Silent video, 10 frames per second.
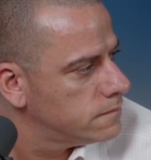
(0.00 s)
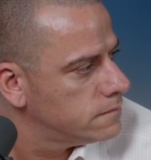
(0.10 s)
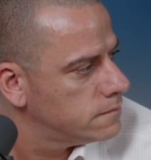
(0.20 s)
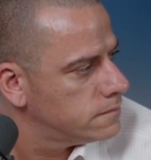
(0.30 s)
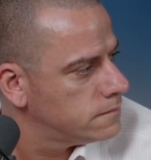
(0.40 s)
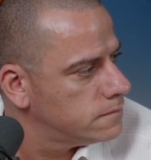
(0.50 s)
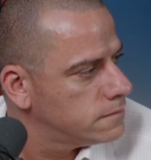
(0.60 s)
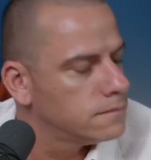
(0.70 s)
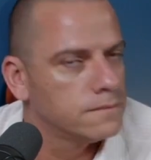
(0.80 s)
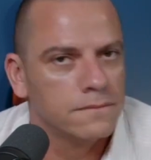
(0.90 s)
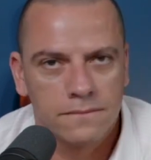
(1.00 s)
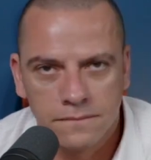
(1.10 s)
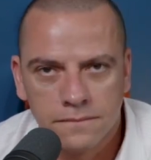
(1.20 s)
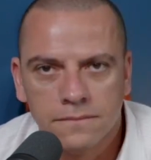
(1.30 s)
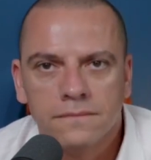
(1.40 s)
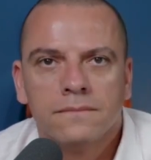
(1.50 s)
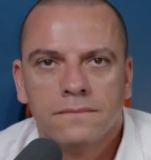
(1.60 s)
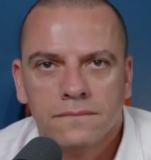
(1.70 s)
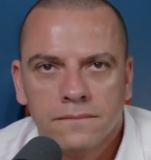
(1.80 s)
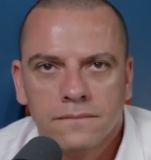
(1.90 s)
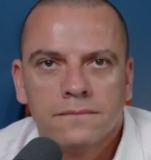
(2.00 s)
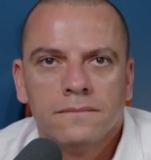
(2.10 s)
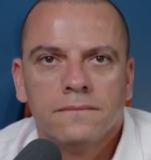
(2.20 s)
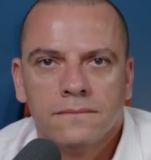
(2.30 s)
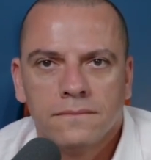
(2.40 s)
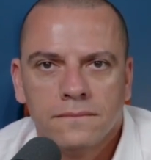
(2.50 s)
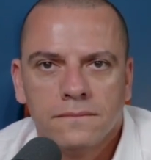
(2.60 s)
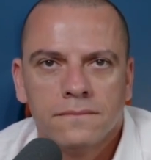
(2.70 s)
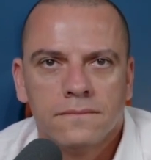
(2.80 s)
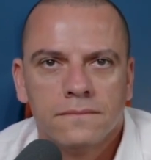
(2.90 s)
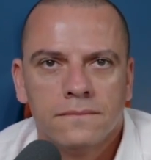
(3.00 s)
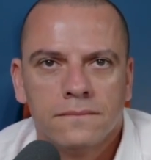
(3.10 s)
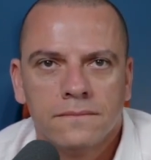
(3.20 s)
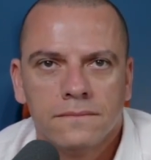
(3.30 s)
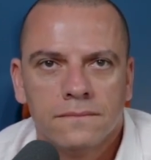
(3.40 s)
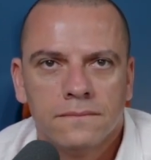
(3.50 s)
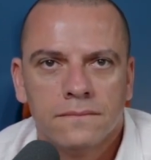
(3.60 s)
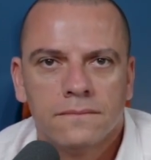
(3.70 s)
(silent)